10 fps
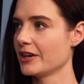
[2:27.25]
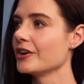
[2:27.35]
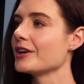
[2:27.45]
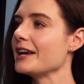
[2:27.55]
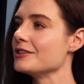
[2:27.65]

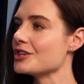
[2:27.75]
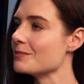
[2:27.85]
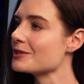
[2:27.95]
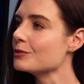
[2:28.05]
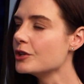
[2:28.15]
Okay,
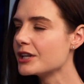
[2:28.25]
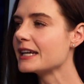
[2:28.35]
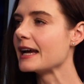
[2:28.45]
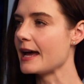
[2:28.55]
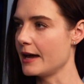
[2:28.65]
Jim, so
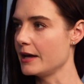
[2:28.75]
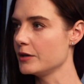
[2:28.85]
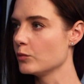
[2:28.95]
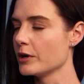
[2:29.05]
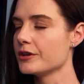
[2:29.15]
looking
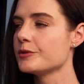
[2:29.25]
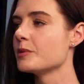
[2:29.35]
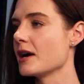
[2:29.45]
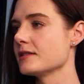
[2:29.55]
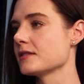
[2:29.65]
ahead, where do
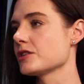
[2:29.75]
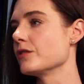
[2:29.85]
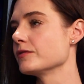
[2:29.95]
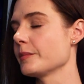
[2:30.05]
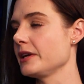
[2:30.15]
prices go
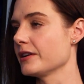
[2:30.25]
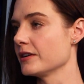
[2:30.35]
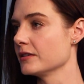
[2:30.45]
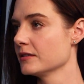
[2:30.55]
from here?